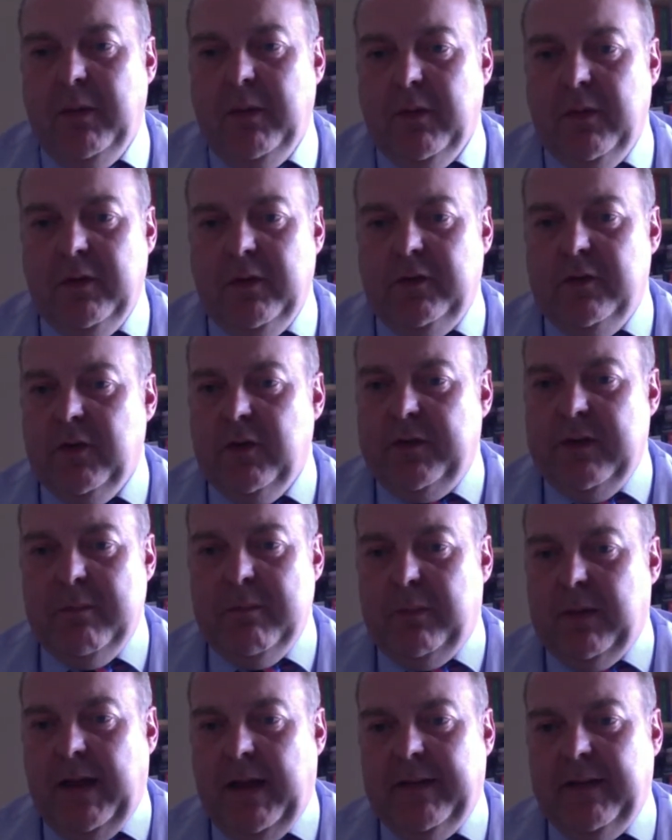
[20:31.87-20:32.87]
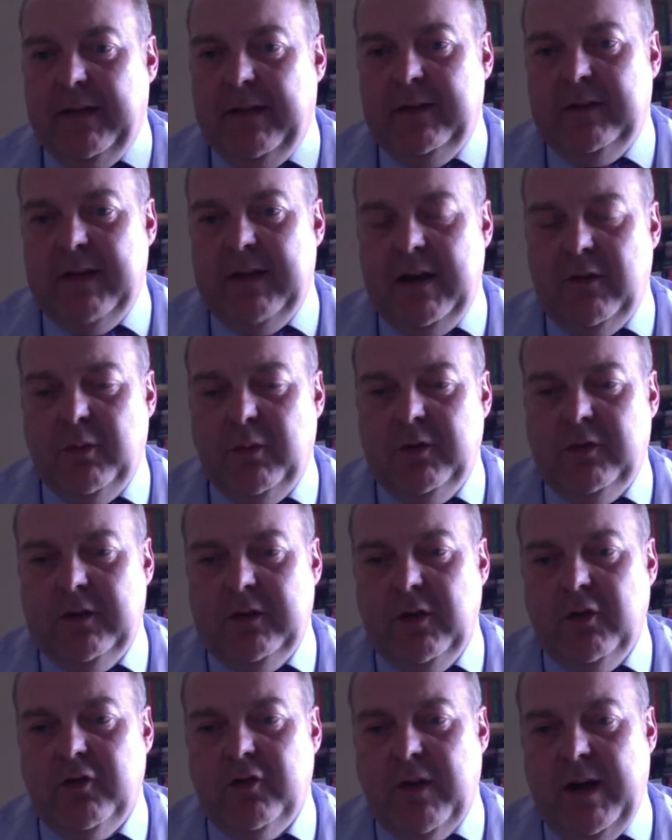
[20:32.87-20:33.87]
but there's nothing planned at this stage. We're
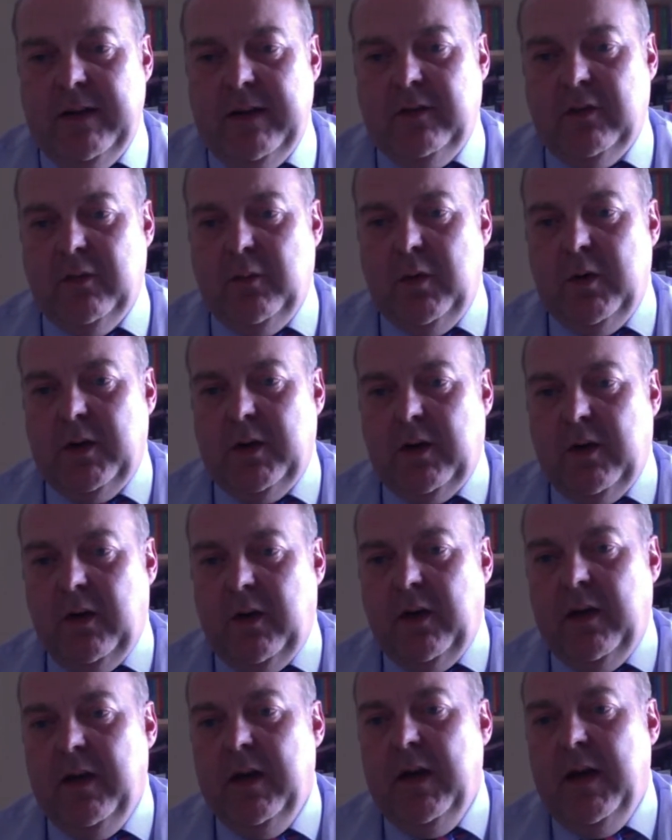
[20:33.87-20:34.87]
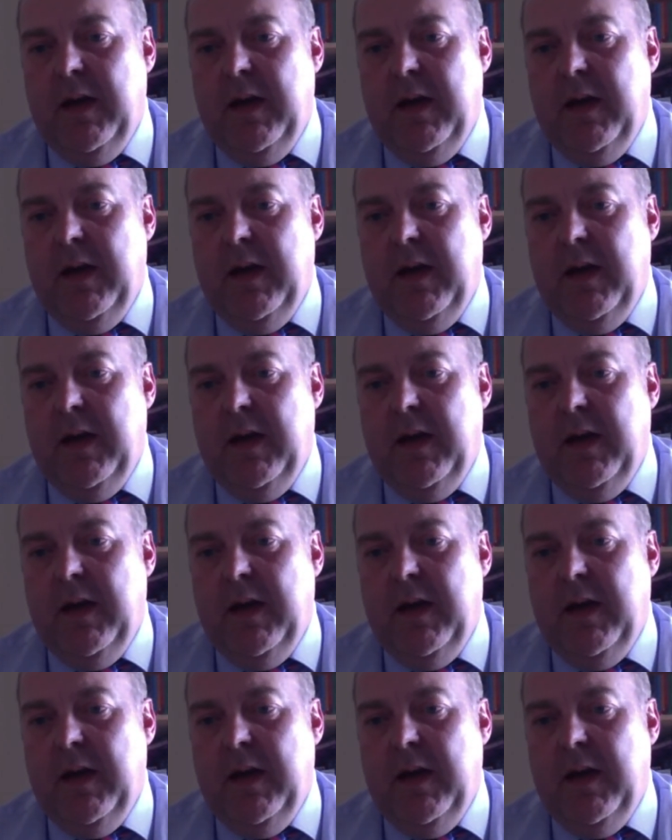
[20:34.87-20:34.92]
still trying to work on